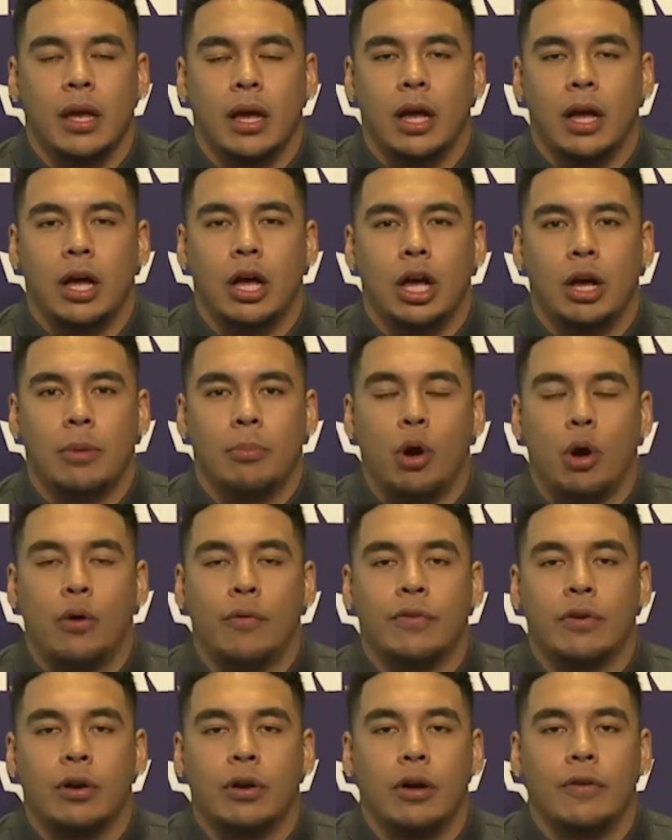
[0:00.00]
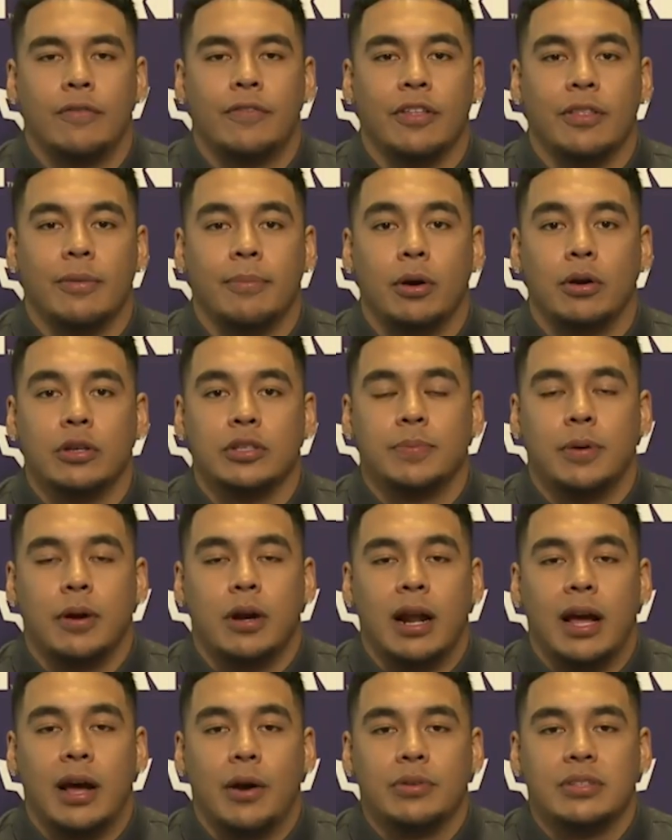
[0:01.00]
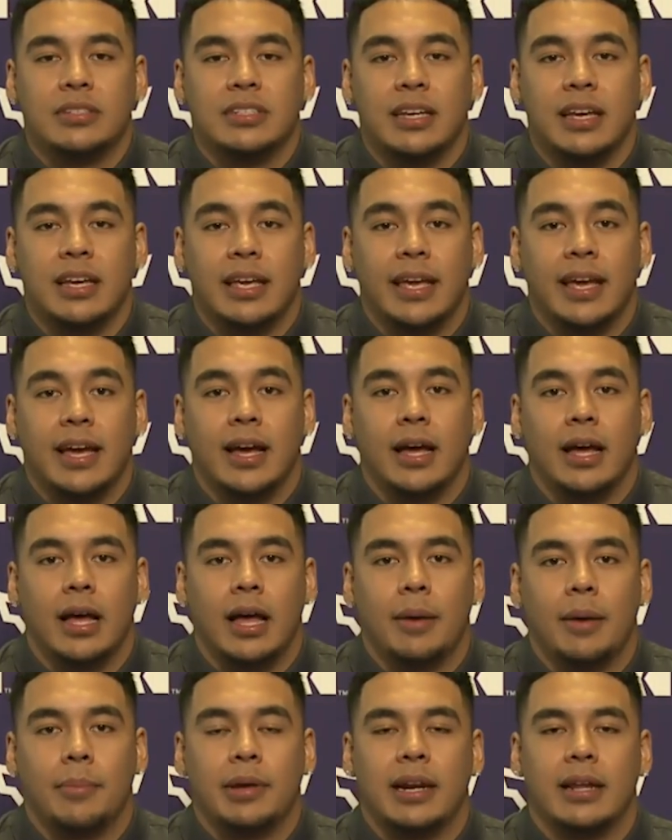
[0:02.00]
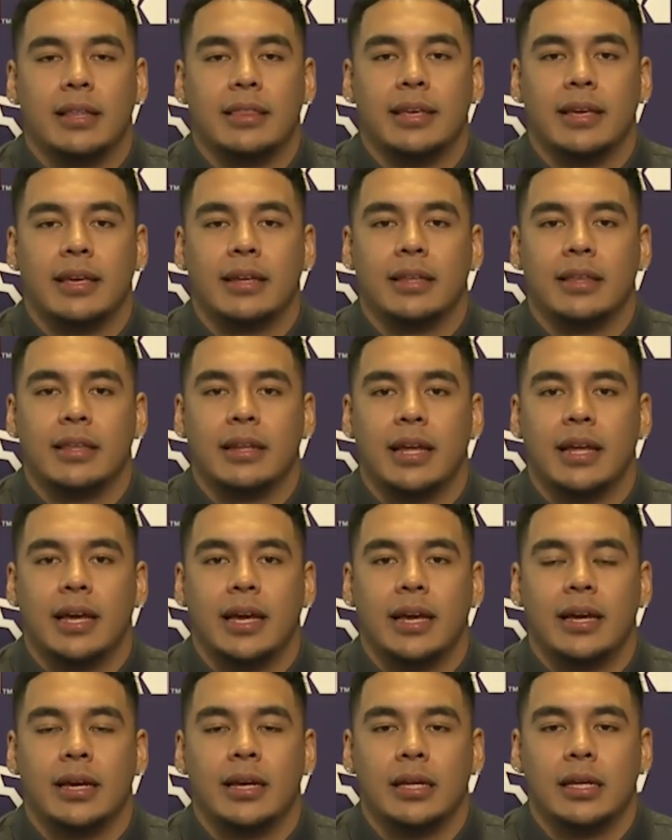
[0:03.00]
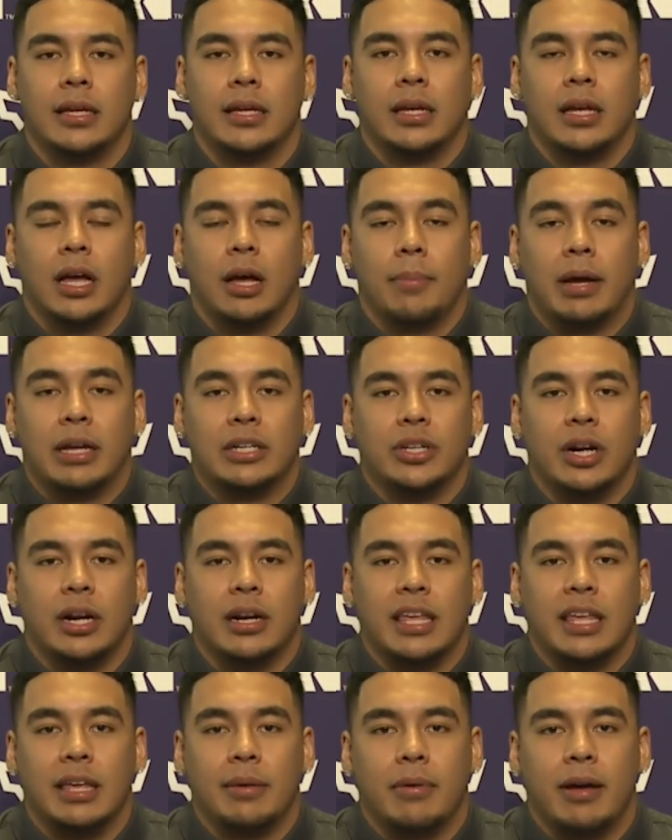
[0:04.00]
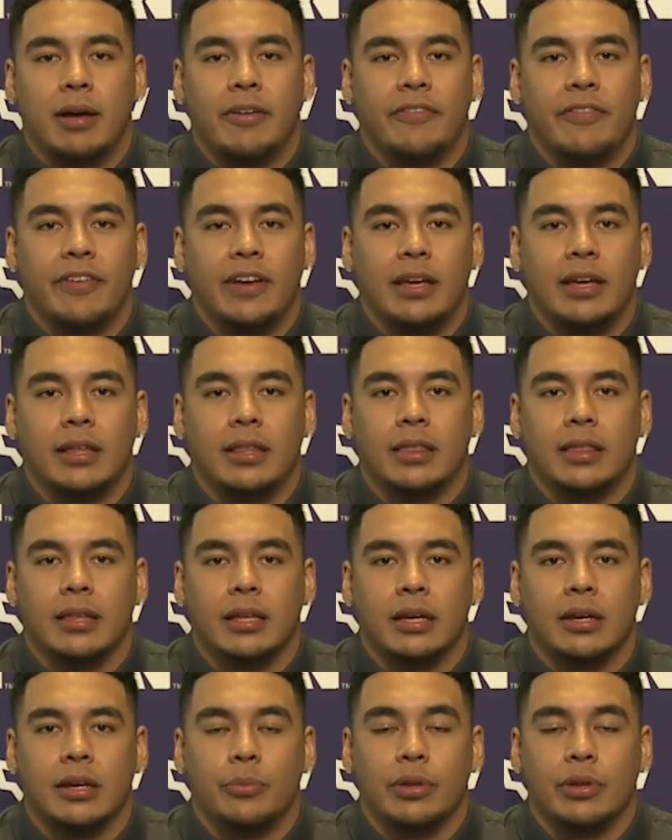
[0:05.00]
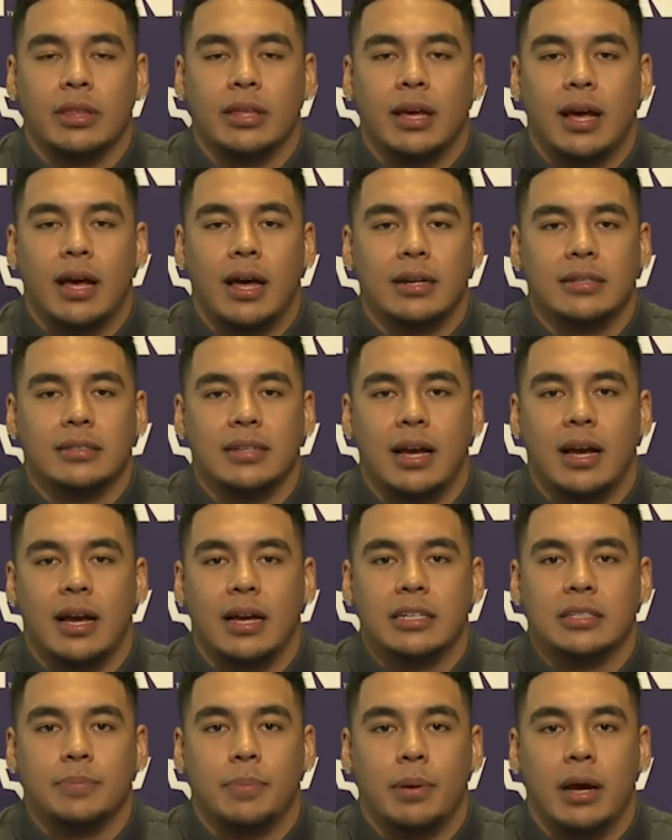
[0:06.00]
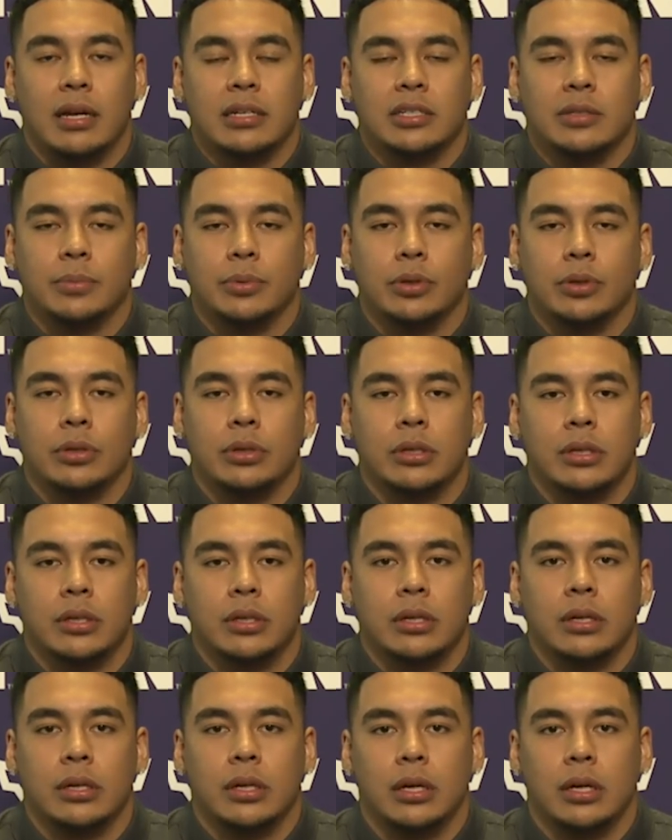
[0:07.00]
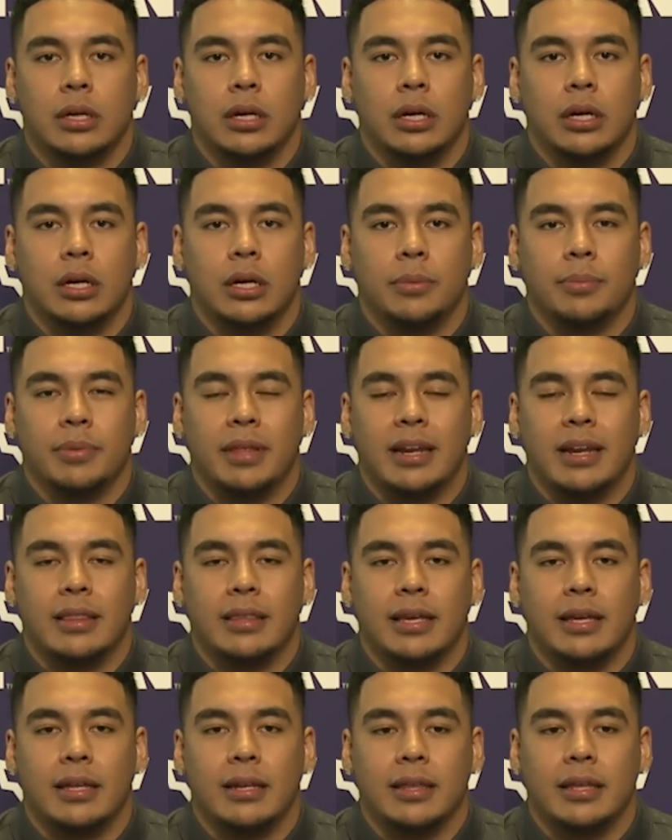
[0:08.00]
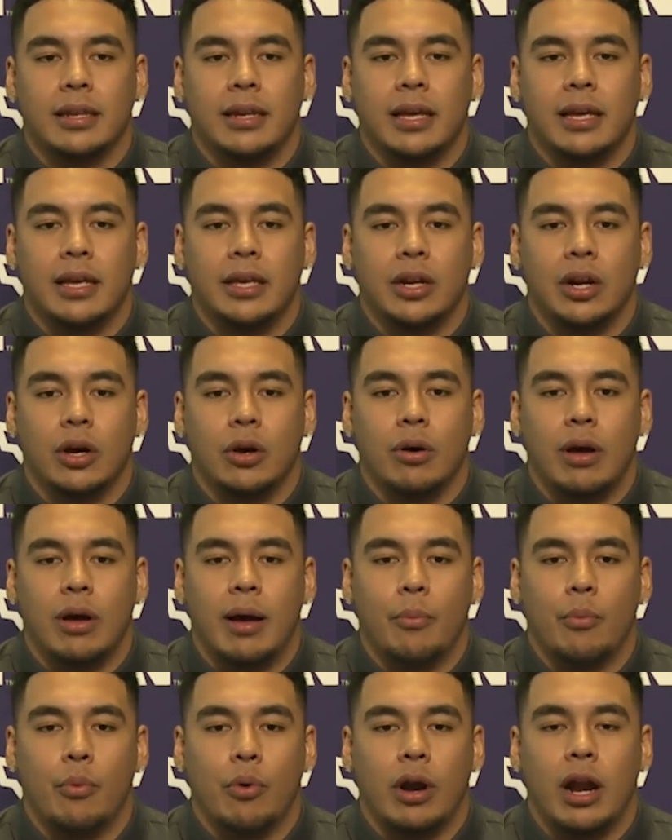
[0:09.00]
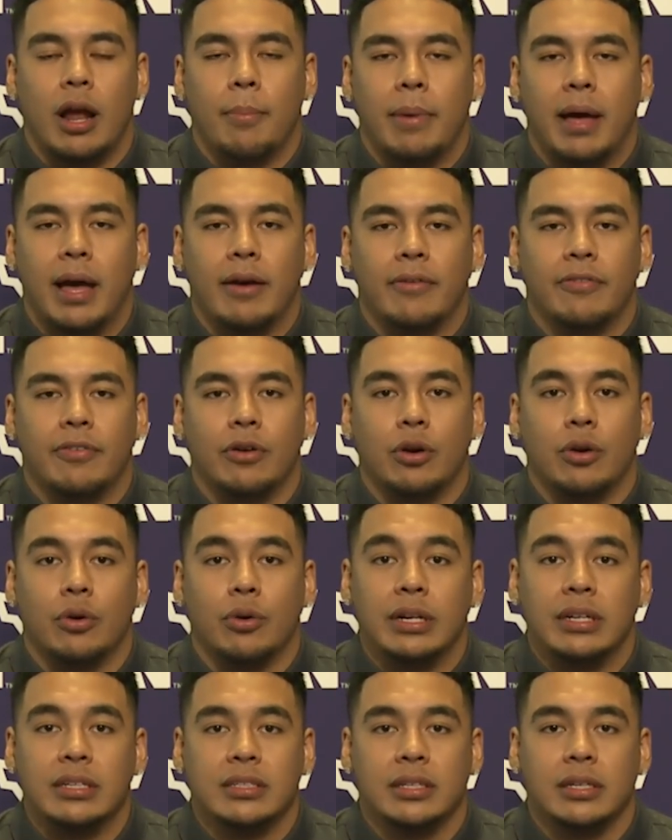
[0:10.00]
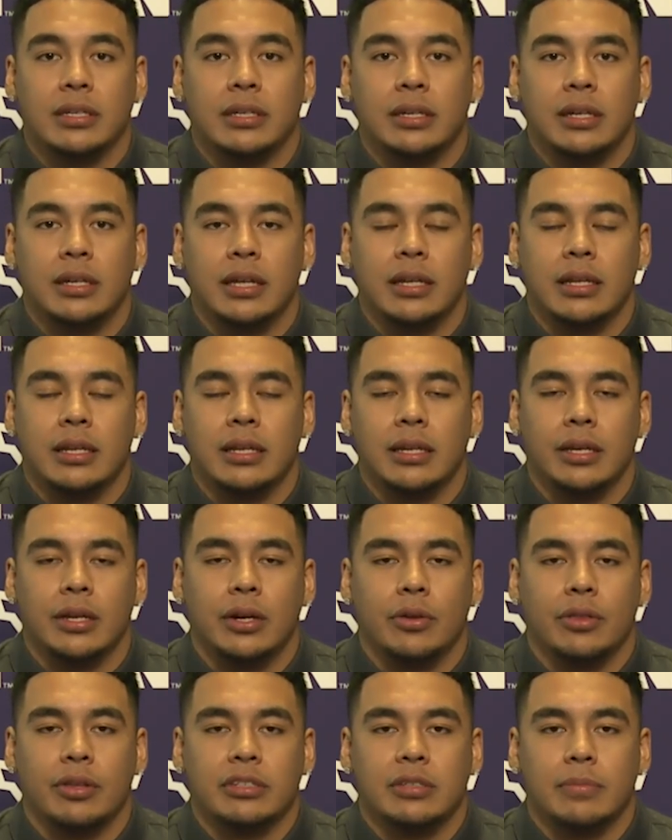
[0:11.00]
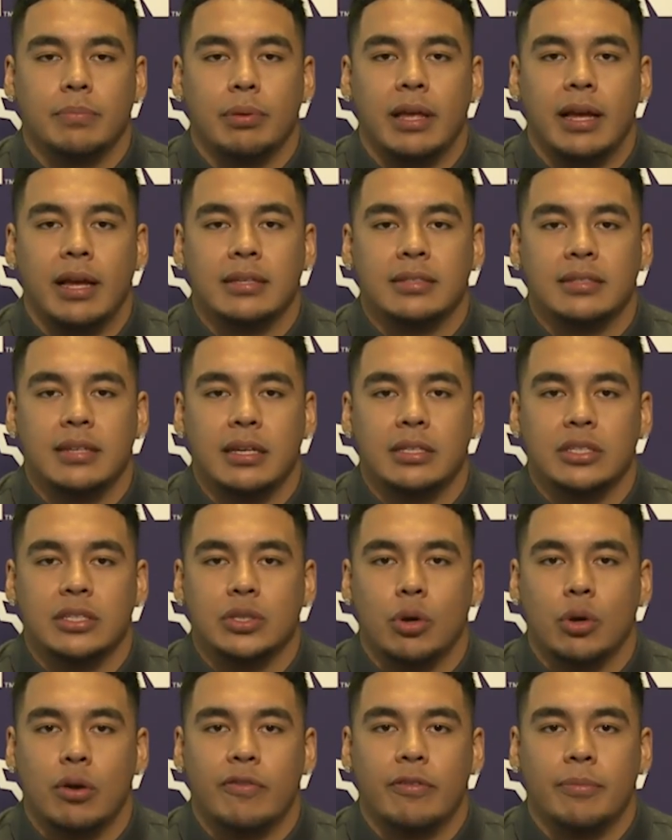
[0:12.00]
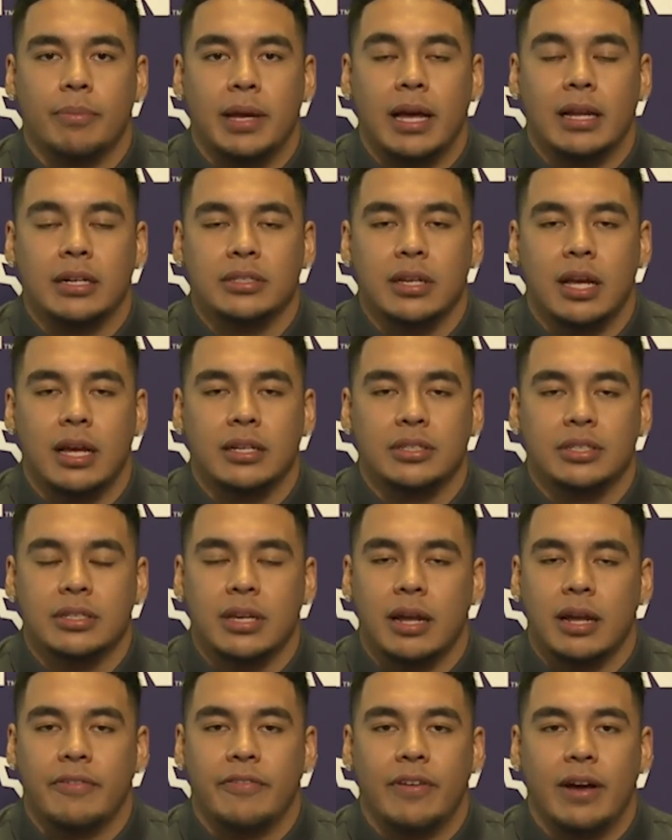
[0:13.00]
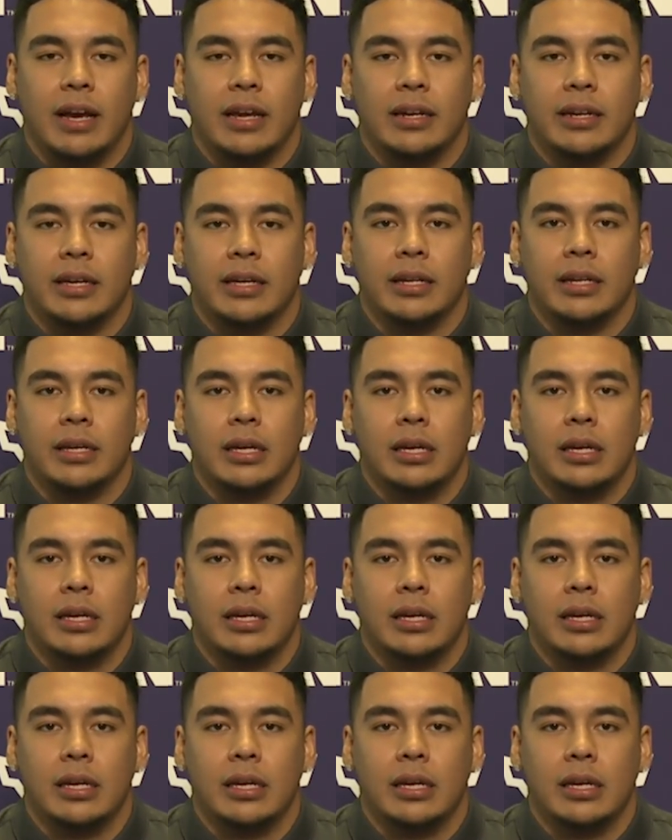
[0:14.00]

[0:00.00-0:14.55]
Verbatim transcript: Um, overall, for the most part, I would say, yeah. I mean, at the end of the day, um, I try to keep my faith um, with God as high as possible um, that at the end of the day, you know, I'm where I'm at for a reason. And, you know, there's a plan set in store for me. I just, I just got to find it.